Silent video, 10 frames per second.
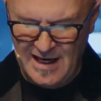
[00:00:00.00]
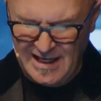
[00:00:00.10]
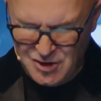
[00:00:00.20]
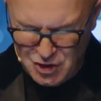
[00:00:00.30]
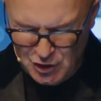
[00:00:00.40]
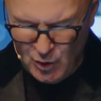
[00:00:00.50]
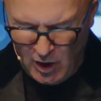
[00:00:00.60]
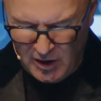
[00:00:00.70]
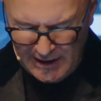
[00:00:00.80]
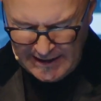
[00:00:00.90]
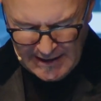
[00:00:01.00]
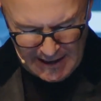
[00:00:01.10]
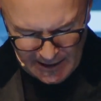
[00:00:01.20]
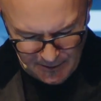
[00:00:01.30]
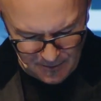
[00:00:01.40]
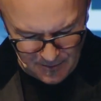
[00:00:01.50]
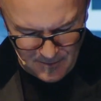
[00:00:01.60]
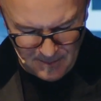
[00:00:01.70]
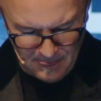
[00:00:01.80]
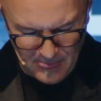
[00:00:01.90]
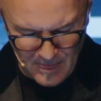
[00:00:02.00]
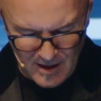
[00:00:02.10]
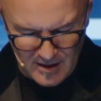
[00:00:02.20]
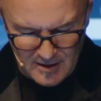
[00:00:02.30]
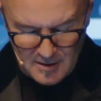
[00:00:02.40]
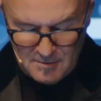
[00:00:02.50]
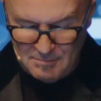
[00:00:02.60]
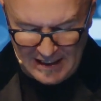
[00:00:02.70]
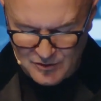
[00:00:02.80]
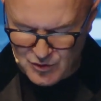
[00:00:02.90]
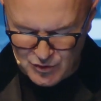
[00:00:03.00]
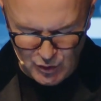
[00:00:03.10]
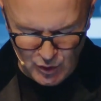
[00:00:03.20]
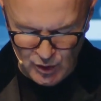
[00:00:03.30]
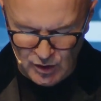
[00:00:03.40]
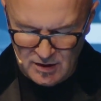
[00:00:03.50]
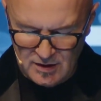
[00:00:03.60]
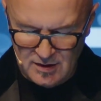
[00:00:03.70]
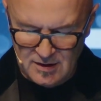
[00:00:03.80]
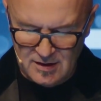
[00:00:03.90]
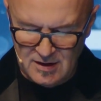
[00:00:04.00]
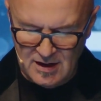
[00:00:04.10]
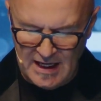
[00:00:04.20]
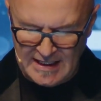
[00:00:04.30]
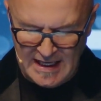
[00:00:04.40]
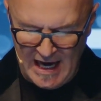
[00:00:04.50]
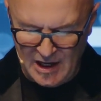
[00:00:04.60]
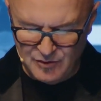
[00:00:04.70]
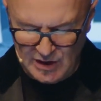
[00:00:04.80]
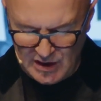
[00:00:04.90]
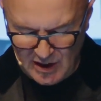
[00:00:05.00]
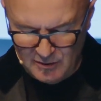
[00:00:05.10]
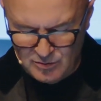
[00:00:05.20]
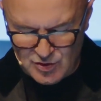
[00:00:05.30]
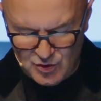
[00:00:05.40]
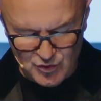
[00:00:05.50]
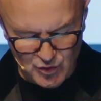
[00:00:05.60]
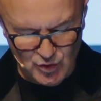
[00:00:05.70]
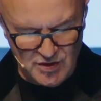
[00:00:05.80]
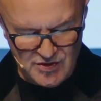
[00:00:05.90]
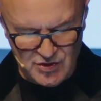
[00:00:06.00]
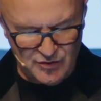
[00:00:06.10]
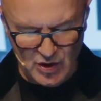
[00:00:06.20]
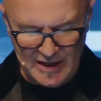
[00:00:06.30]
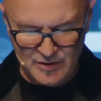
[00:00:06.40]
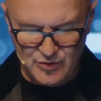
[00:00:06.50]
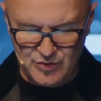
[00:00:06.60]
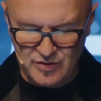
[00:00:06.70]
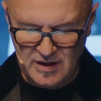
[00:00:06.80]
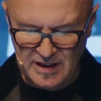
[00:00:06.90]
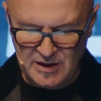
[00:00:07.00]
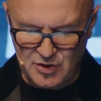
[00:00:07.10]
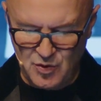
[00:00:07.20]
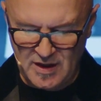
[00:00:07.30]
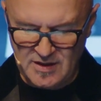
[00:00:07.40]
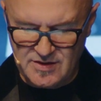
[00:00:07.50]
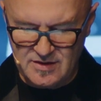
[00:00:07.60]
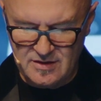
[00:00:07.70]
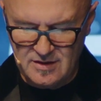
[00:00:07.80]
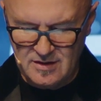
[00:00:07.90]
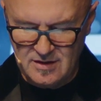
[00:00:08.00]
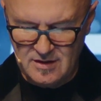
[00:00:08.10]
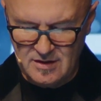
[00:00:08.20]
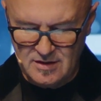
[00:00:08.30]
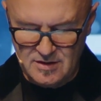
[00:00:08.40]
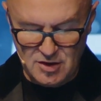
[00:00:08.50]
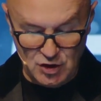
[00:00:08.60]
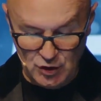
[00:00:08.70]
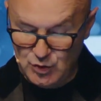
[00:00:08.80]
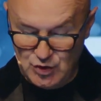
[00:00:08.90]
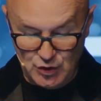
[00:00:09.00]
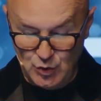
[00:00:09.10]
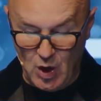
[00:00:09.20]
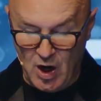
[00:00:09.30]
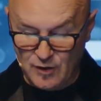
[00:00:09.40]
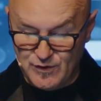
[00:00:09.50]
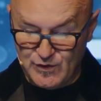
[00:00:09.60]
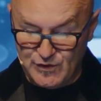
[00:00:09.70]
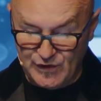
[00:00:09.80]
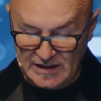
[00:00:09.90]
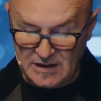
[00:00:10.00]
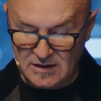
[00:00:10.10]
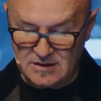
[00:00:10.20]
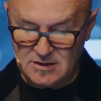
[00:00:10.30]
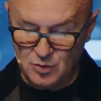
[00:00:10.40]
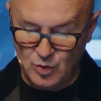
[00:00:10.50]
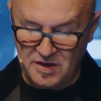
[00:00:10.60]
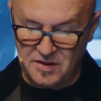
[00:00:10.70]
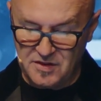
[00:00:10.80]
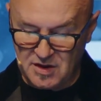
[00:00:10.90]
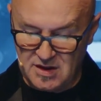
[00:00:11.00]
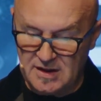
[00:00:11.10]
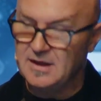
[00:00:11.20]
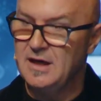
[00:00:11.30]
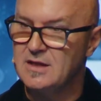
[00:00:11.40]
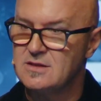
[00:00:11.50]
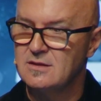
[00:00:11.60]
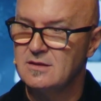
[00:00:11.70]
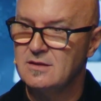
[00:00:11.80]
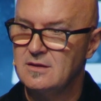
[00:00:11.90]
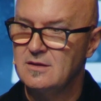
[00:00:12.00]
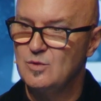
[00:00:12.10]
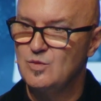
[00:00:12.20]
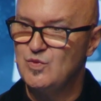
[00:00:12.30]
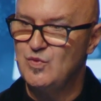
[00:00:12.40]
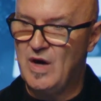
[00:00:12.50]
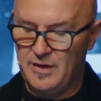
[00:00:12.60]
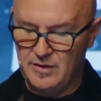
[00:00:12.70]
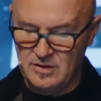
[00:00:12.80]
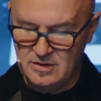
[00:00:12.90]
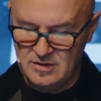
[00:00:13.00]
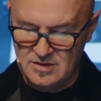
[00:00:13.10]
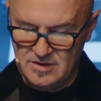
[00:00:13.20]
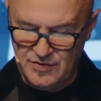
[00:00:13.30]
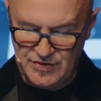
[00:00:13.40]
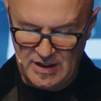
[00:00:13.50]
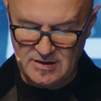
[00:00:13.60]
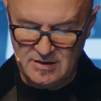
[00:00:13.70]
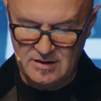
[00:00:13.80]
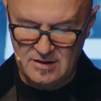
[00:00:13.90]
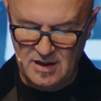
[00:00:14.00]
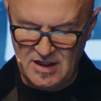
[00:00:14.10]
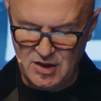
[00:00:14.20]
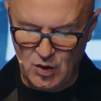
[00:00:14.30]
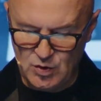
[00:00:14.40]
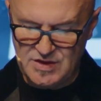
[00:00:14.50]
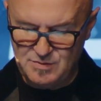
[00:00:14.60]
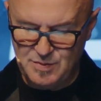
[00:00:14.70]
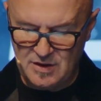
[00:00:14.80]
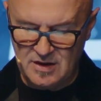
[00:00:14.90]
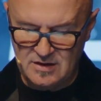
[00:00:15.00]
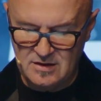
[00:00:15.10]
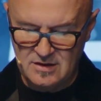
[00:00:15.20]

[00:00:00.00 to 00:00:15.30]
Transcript: and you are in Him, made full and having come to fullness of life in Christ, you too are filled with the Godhead, Father, Son, and Holy Spirit,